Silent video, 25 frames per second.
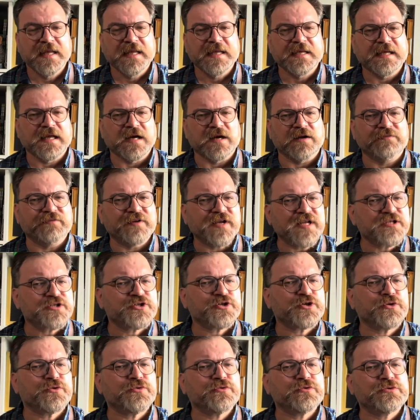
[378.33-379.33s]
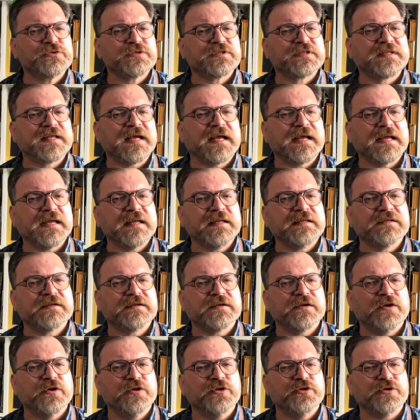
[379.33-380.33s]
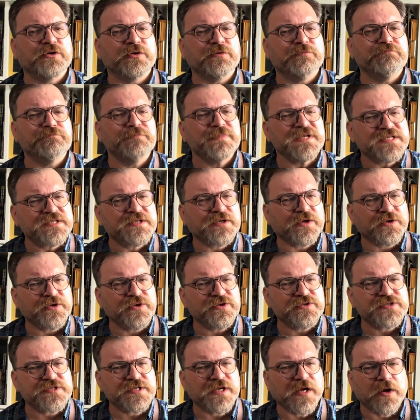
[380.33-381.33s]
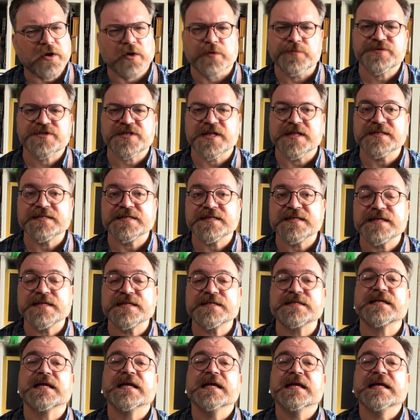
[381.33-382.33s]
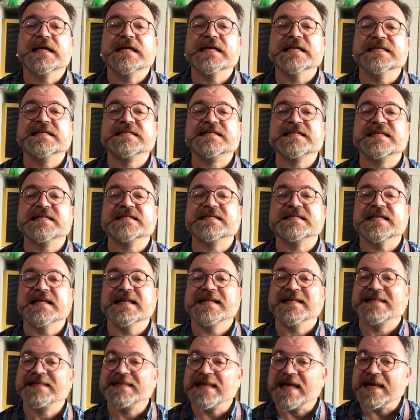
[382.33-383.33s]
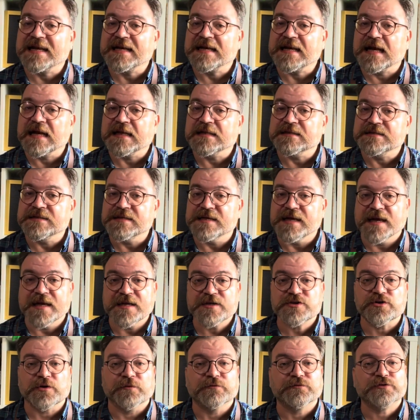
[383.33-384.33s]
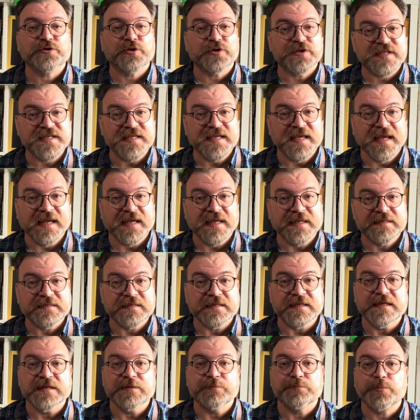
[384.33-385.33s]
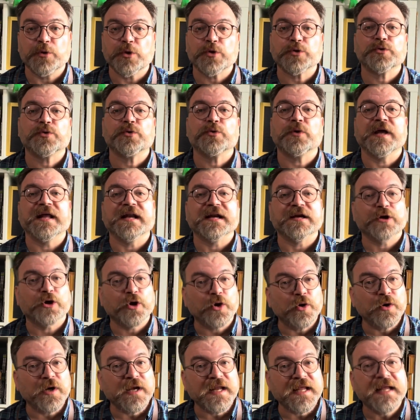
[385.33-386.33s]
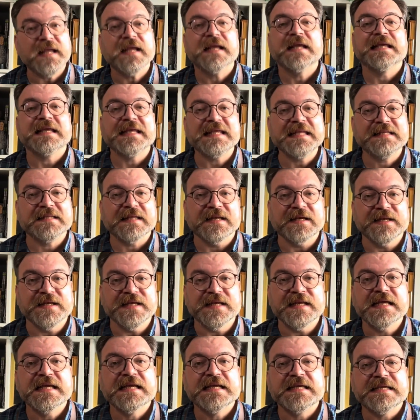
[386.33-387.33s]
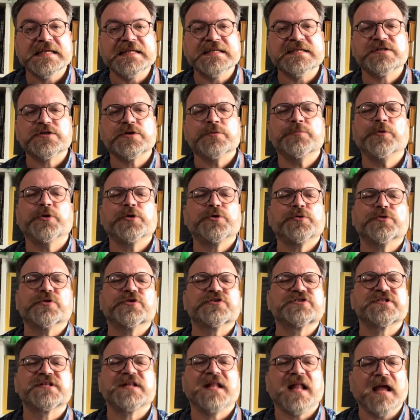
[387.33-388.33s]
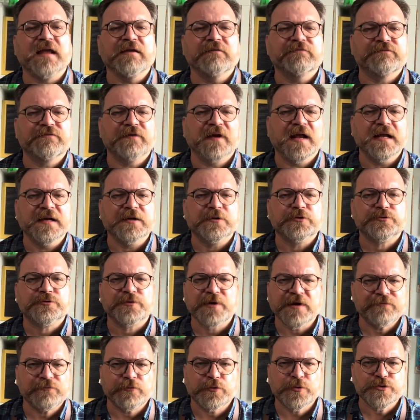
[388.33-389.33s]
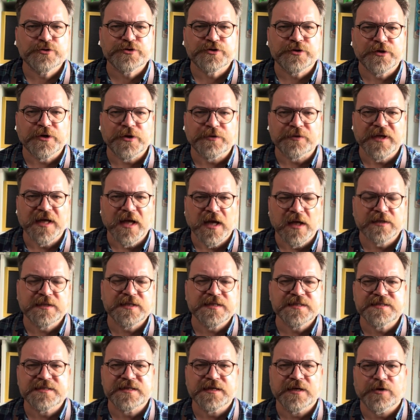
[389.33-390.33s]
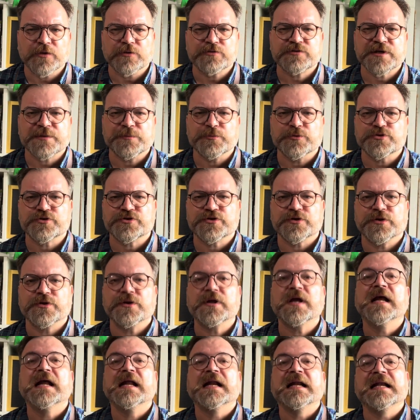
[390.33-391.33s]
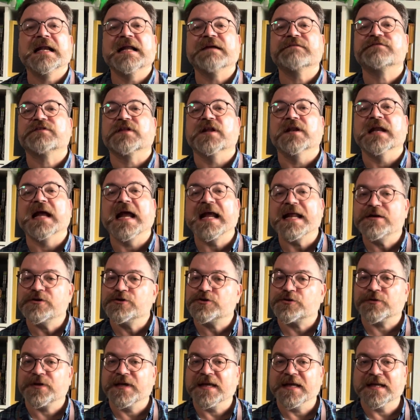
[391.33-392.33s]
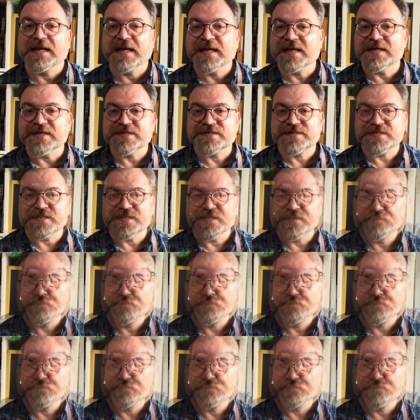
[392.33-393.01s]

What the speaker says: Caravaggio died under mysterious circumstances in 1610 at the age of 38 in Porto Ercole, Italy. His tumultuous life and revolutionary artistic contribution left an enduring legacy.